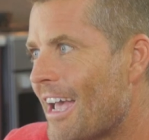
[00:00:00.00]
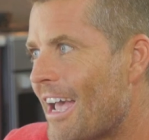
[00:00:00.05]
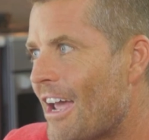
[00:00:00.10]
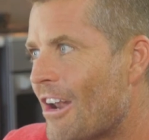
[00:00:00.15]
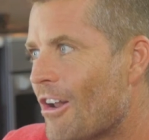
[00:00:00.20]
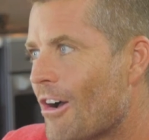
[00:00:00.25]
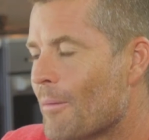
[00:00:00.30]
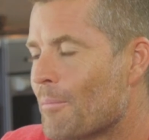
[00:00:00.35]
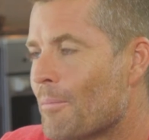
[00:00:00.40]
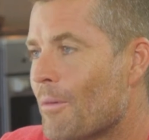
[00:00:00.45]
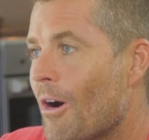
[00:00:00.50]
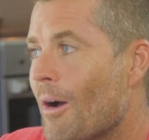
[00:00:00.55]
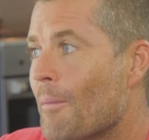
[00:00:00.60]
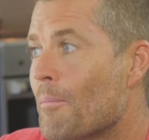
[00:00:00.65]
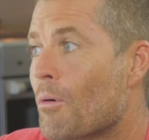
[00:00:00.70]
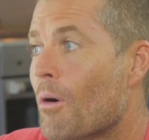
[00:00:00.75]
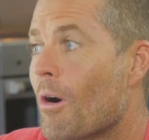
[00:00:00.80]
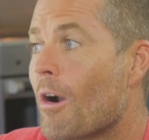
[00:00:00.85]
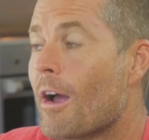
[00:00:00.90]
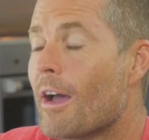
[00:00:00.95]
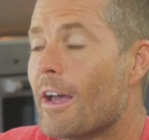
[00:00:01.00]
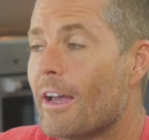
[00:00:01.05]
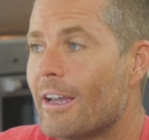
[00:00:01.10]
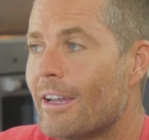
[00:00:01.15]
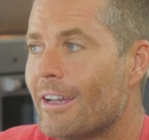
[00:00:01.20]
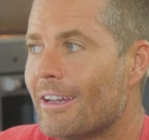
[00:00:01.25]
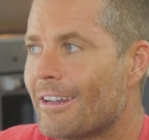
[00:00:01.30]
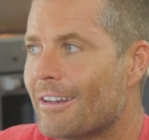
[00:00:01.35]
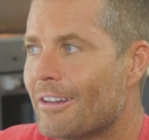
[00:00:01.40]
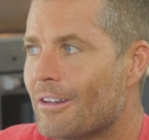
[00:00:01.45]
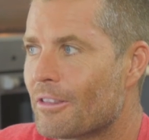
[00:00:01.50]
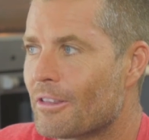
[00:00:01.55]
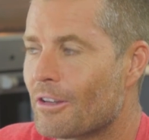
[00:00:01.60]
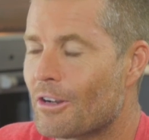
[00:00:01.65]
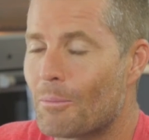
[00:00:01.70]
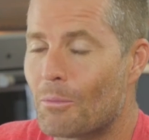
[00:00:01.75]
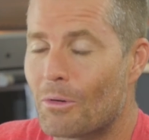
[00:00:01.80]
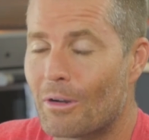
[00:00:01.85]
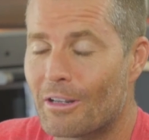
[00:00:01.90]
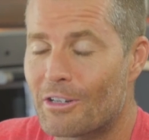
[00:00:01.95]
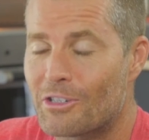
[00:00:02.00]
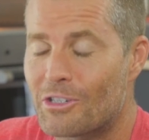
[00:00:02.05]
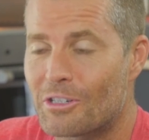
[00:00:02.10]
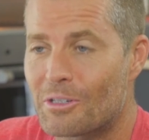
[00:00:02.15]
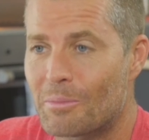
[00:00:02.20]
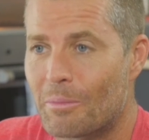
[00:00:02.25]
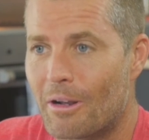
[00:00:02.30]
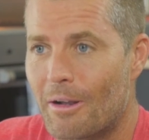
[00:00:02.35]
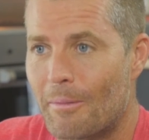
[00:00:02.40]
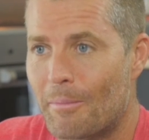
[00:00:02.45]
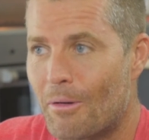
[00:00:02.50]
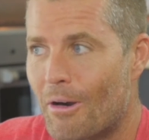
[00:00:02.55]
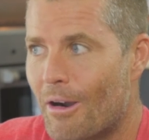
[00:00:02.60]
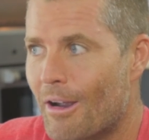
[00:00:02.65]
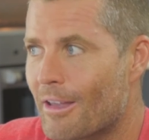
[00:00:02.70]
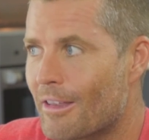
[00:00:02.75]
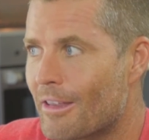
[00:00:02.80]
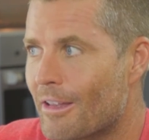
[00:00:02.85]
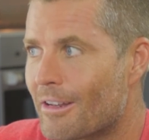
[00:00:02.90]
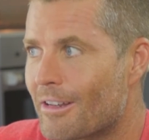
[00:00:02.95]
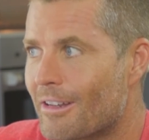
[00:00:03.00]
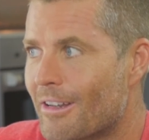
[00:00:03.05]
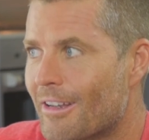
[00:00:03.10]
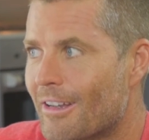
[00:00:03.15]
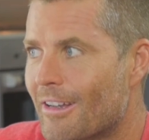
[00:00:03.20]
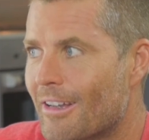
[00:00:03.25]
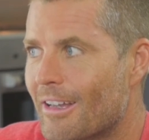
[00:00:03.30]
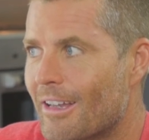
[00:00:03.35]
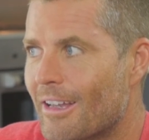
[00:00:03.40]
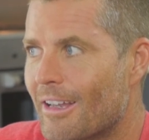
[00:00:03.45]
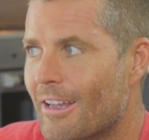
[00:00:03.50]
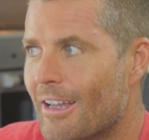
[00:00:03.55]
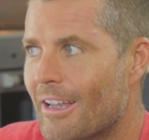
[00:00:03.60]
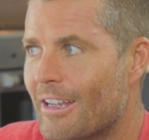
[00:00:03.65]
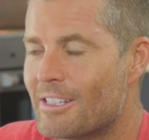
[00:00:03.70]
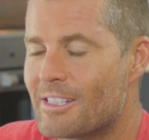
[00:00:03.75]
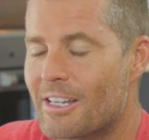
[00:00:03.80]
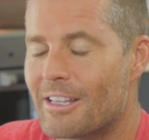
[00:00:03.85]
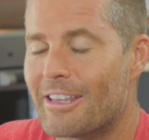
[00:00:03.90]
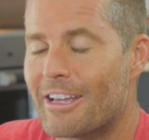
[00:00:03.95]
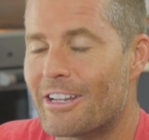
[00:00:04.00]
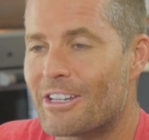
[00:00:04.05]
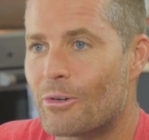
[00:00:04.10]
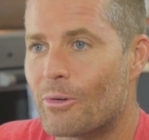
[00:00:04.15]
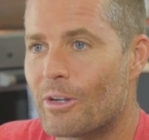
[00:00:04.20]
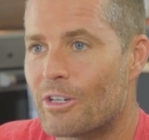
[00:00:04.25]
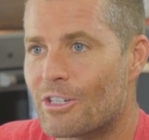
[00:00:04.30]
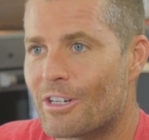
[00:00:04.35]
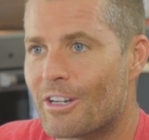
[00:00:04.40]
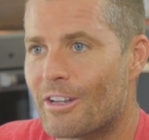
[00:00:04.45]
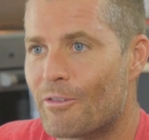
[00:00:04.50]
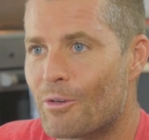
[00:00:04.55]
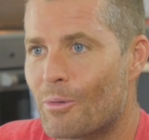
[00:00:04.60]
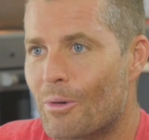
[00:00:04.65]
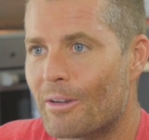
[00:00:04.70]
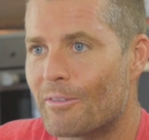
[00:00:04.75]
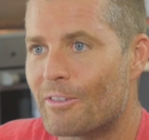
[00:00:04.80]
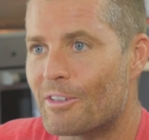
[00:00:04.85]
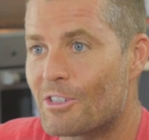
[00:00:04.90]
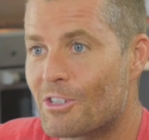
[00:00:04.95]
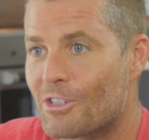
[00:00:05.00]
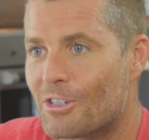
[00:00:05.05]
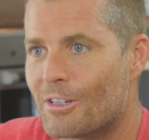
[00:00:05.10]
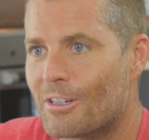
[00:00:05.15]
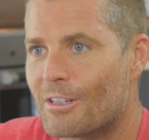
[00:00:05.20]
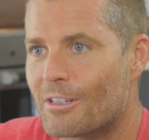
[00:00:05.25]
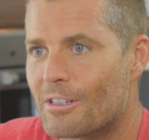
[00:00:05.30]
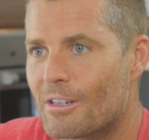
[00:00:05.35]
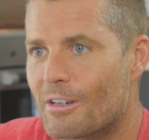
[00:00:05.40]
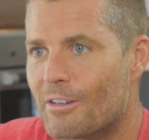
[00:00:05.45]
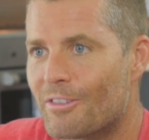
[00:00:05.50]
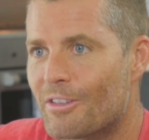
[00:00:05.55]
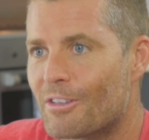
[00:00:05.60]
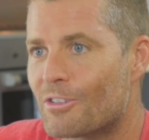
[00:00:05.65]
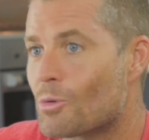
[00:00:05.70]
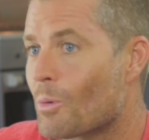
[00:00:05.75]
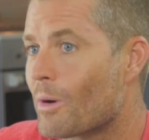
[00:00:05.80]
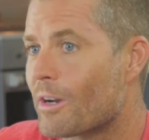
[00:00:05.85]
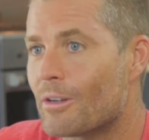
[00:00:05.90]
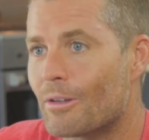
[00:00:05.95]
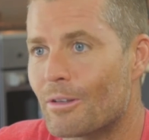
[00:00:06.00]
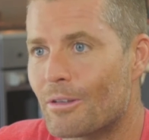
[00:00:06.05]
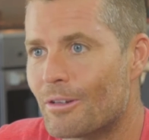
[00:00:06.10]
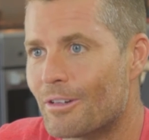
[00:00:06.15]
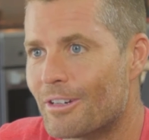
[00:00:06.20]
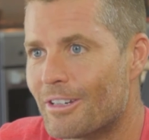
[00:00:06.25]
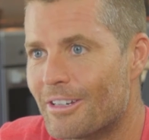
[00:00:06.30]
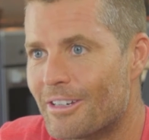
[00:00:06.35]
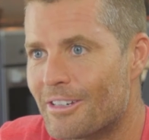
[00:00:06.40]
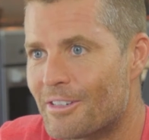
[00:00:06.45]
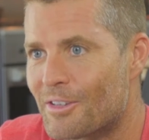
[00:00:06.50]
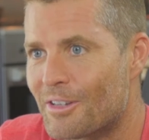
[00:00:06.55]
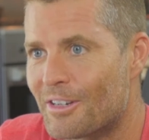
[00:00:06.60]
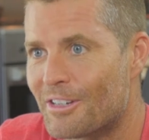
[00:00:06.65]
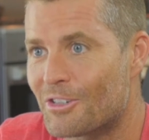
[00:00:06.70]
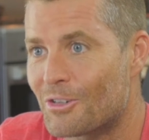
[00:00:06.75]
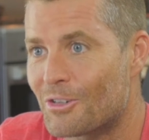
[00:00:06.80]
And I pray, not that I'm religious, but I pray that he said that to each and every one of his students over the 20 or 30 years that he